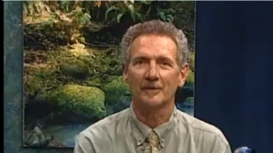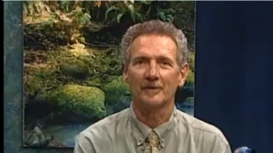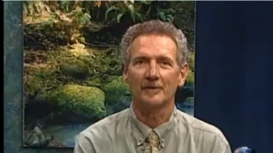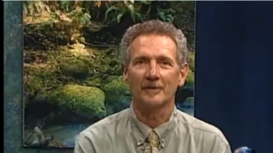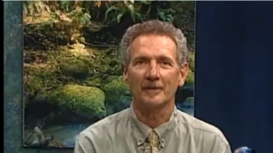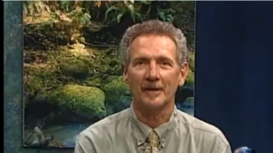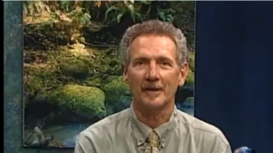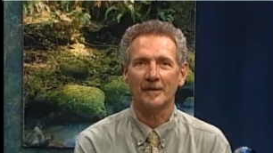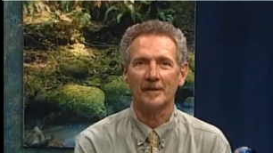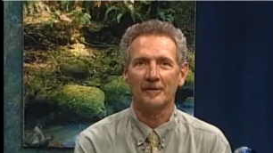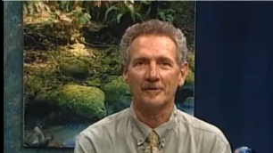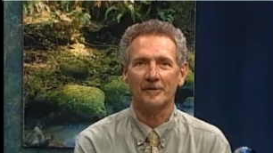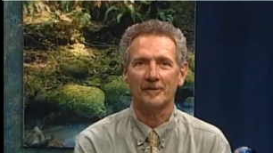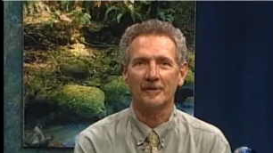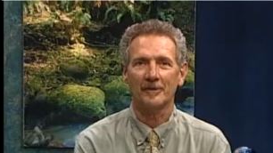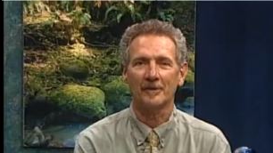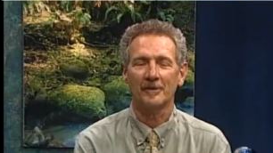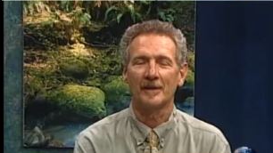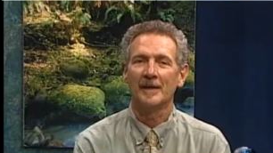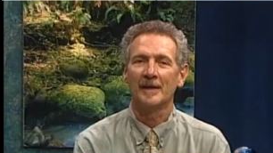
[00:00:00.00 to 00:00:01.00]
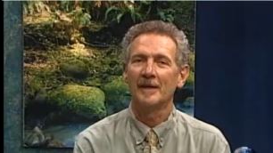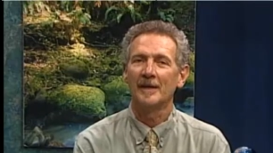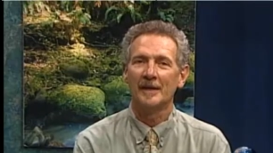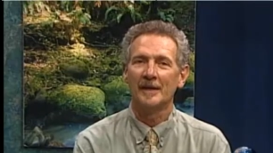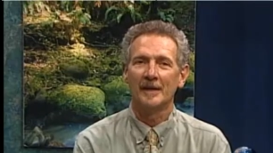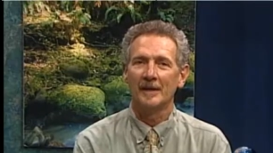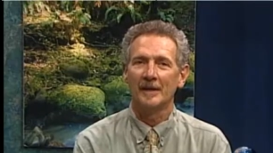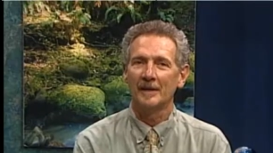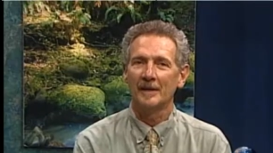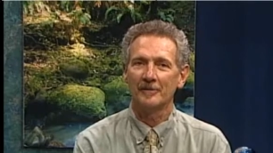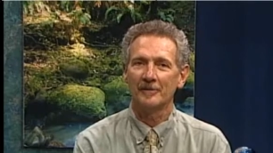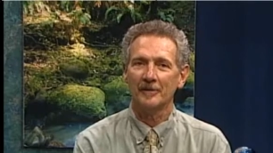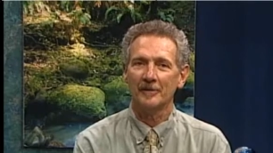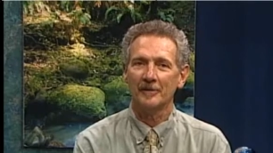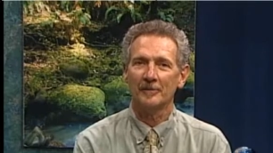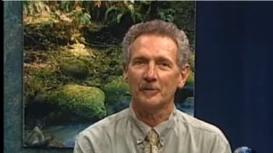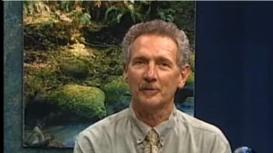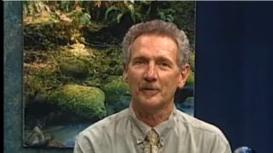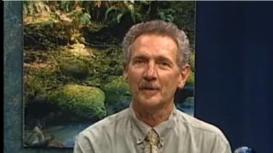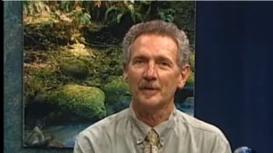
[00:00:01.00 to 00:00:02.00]
in the last year is just
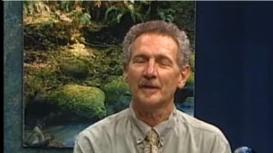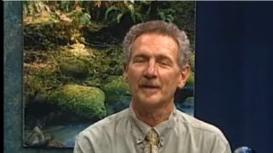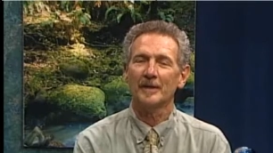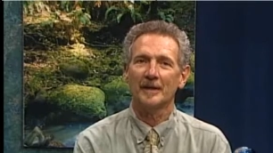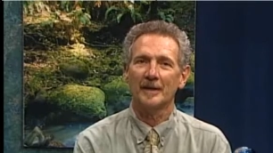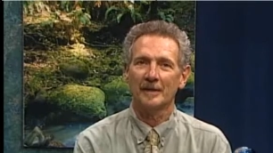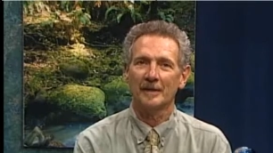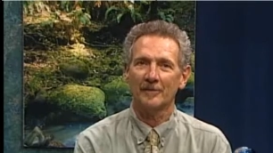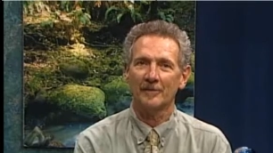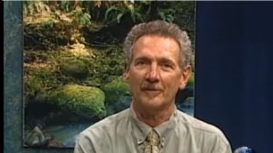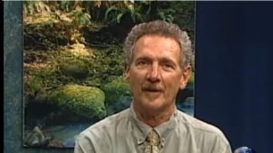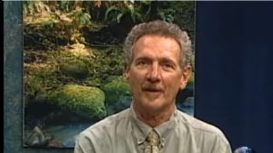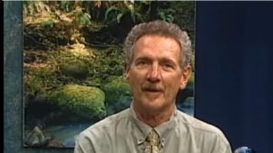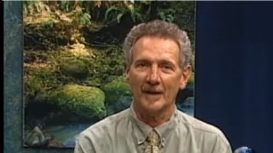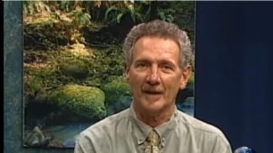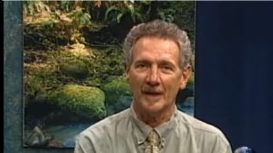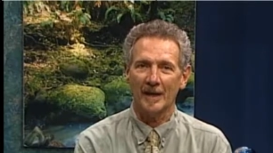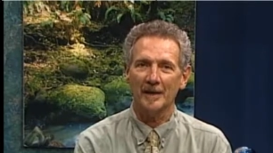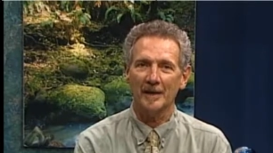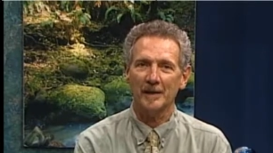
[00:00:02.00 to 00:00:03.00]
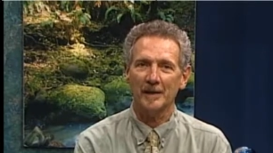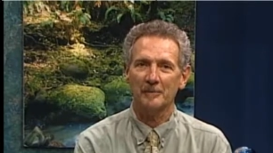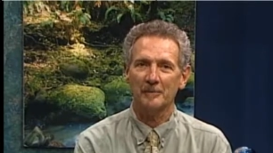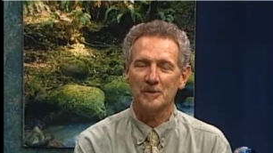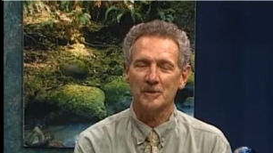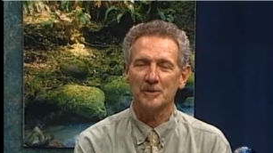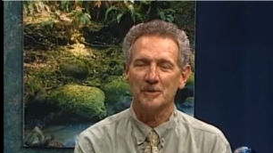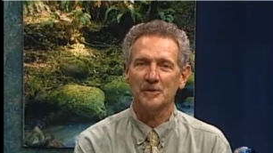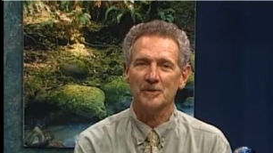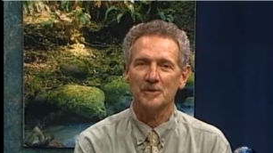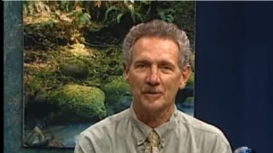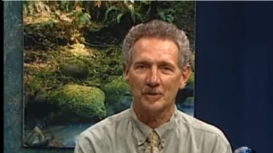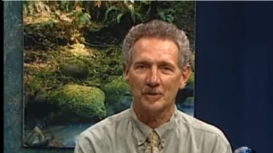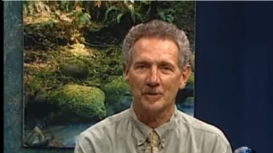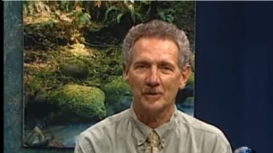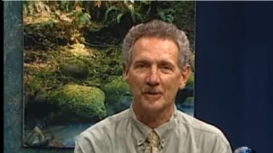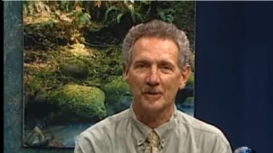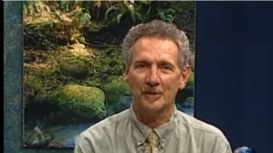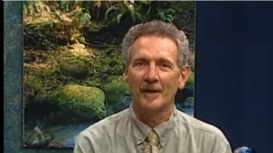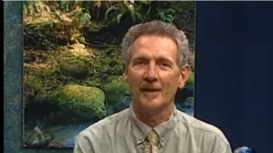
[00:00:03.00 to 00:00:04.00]
really exciting. I am
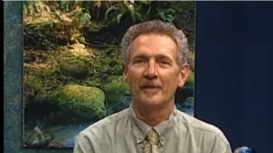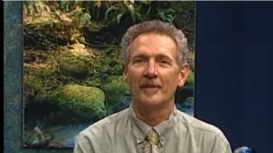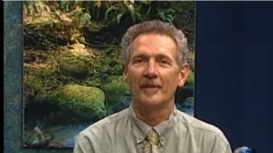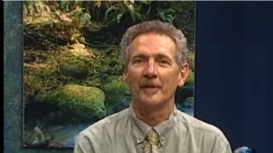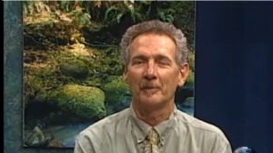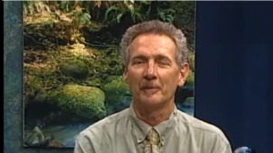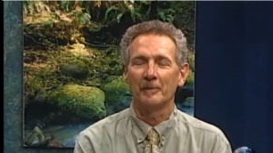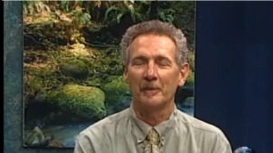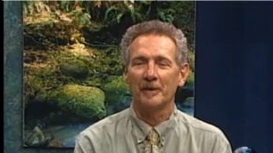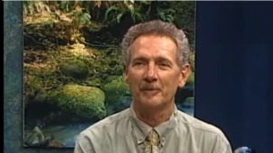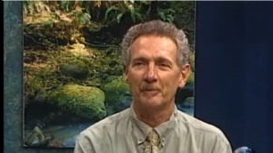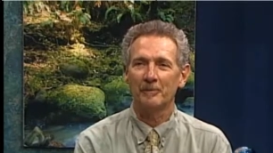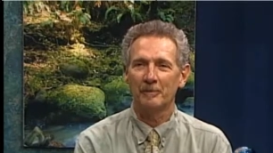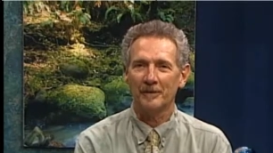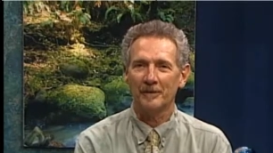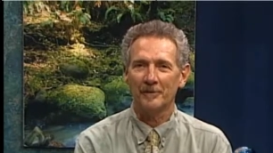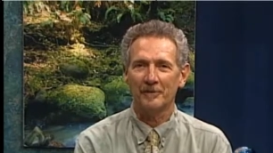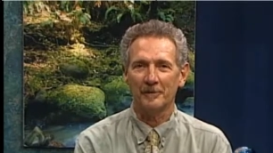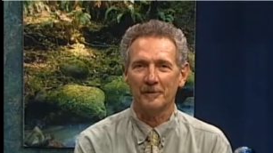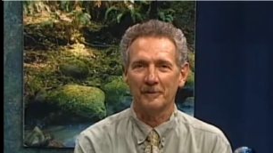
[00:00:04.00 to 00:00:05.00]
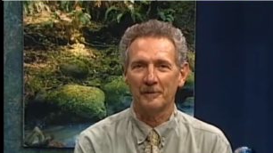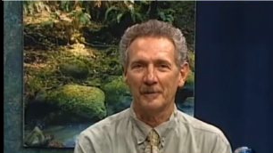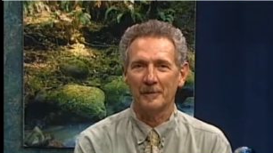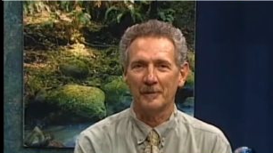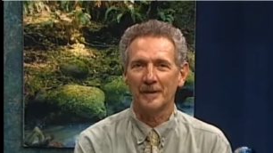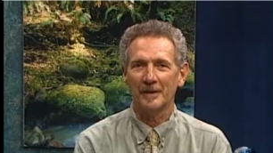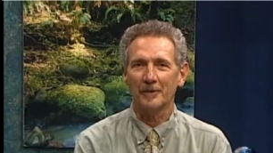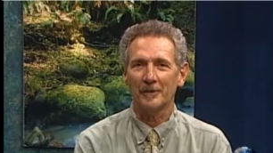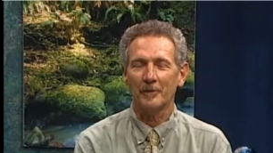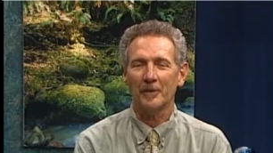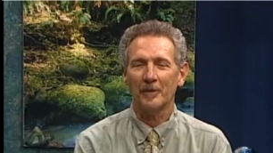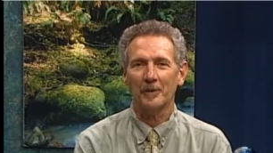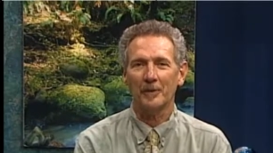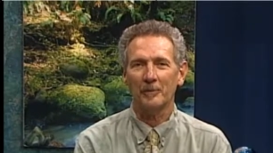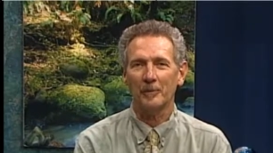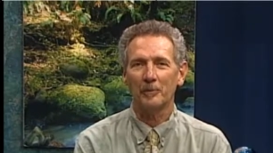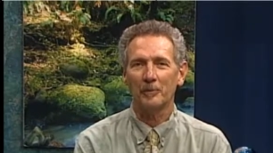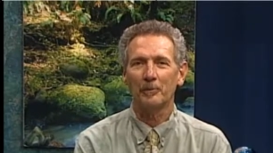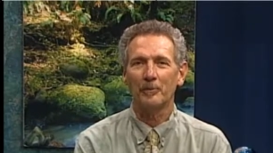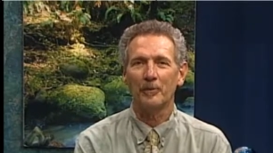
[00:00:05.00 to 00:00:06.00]
sure there must be some
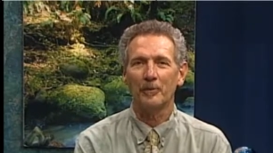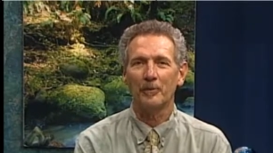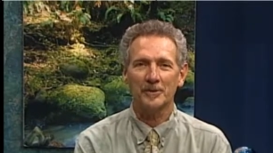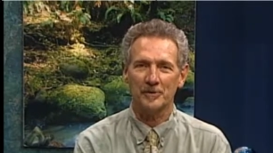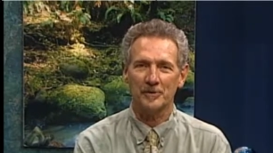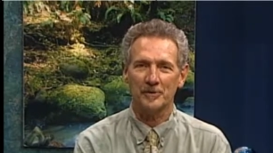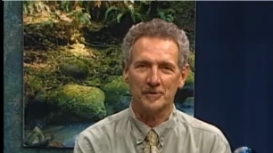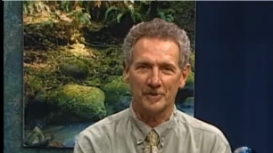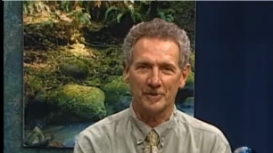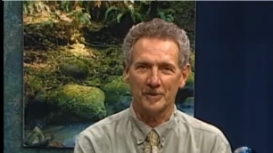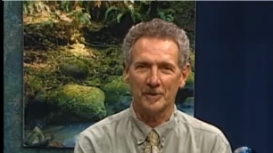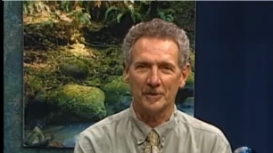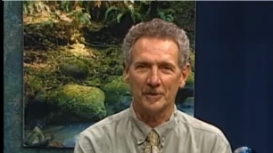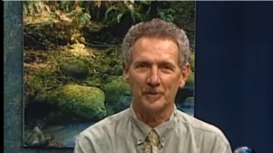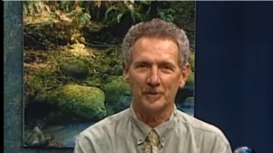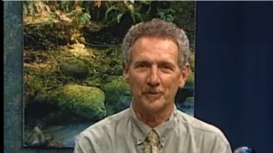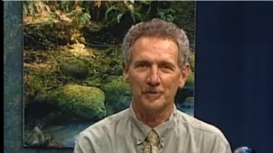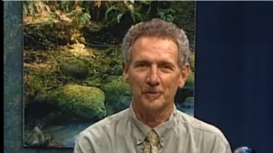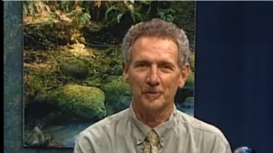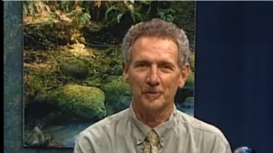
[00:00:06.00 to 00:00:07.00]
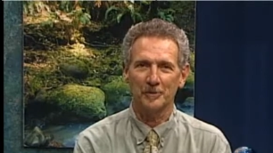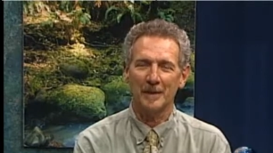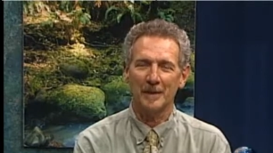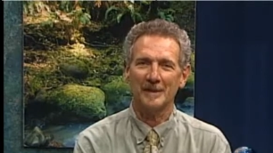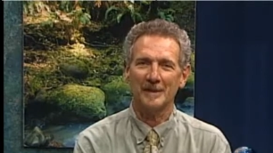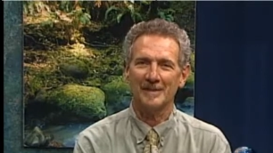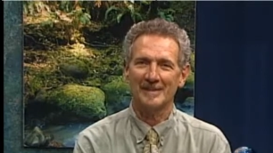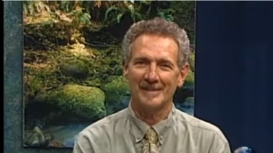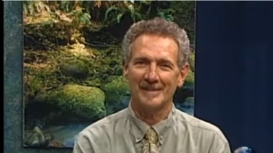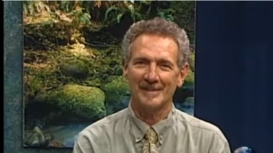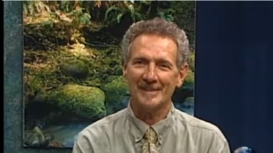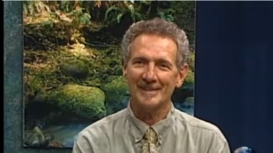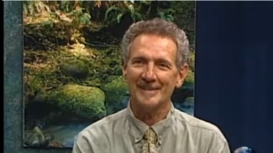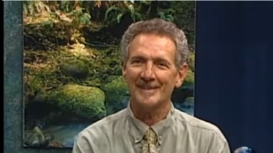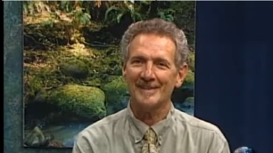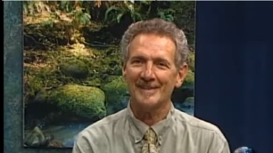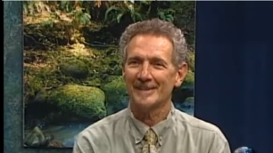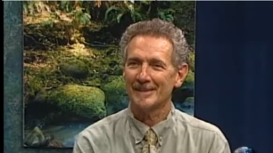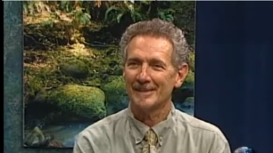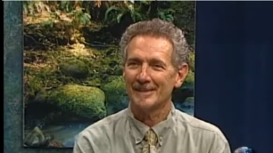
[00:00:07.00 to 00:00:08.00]
incredible pressures on you to maybe
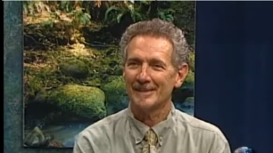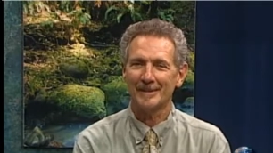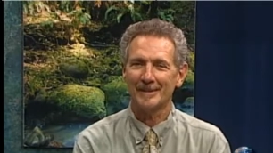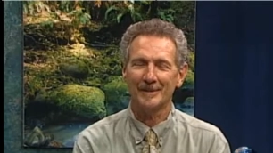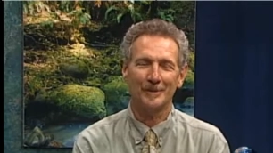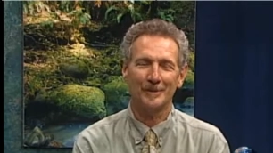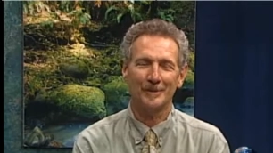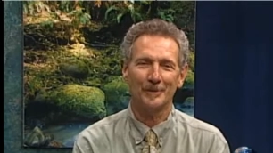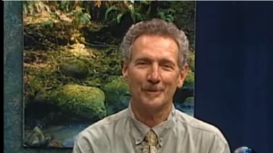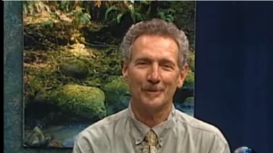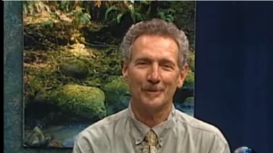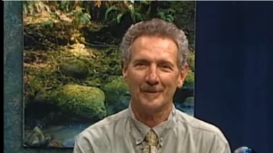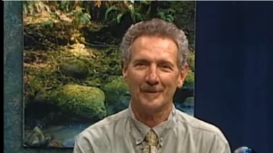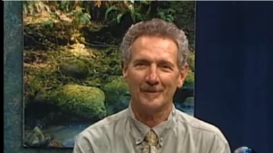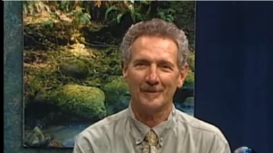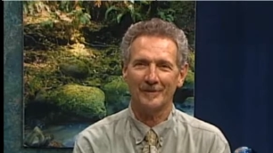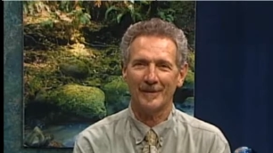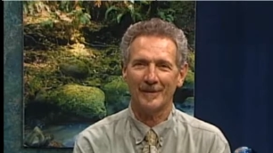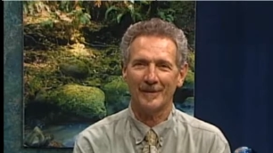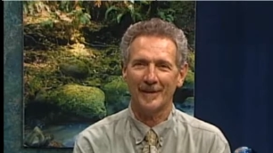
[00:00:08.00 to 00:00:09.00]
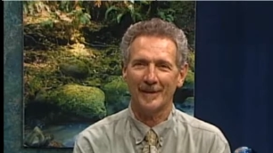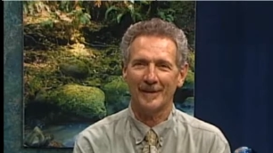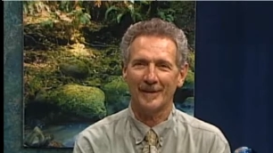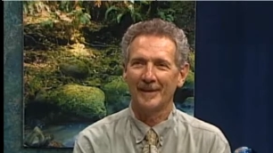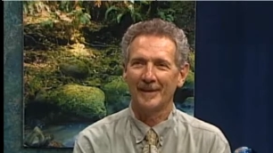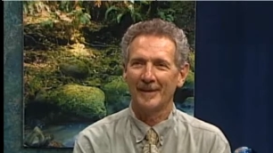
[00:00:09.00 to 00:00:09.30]
discontinue this uh,